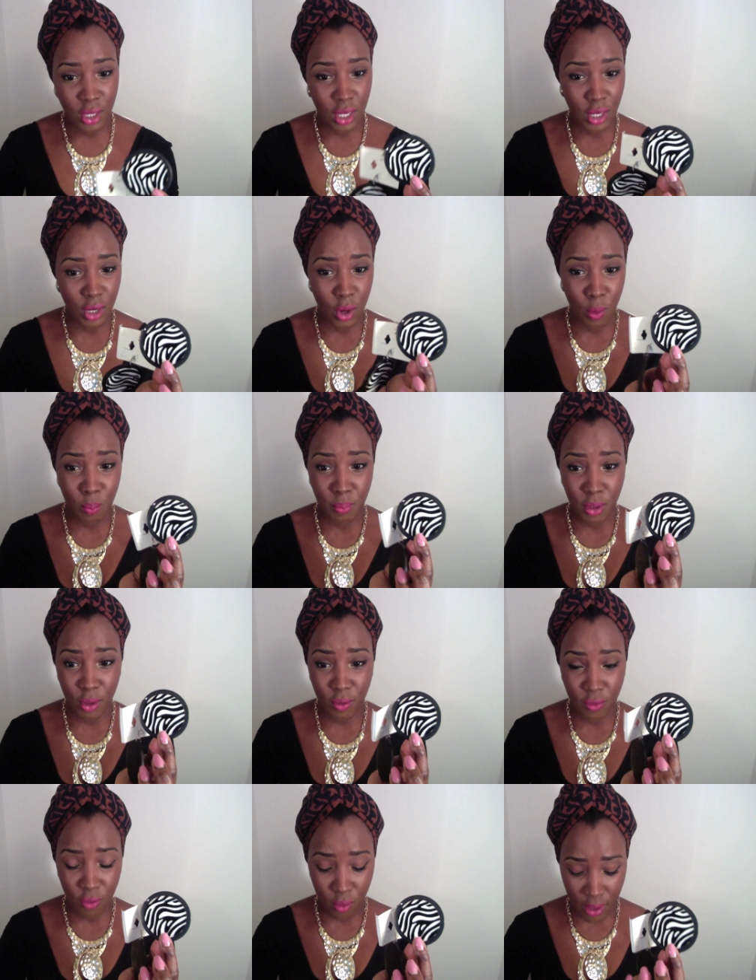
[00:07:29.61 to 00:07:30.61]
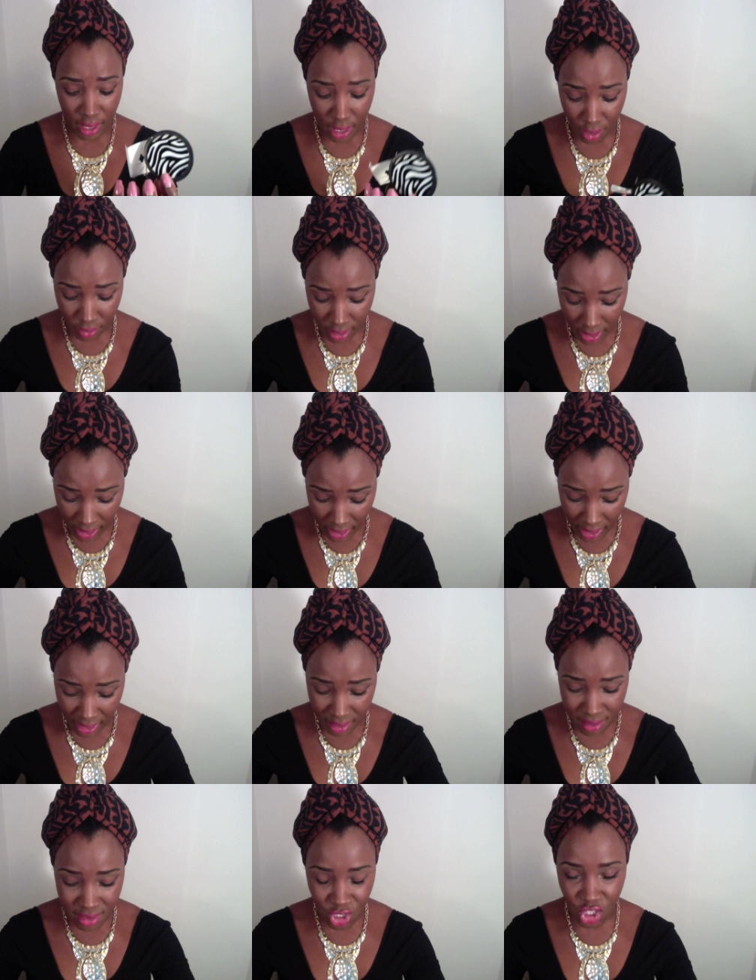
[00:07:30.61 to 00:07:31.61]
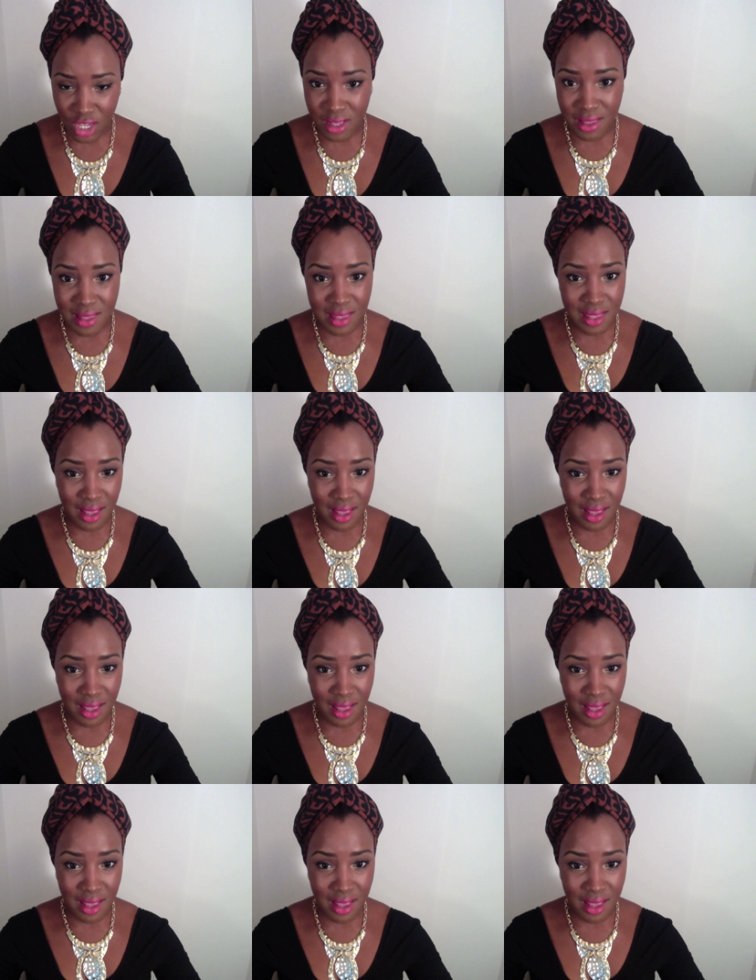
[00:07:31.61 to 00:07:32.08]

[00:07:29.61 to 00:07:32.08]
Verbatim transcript: you know, beautiful earrings, just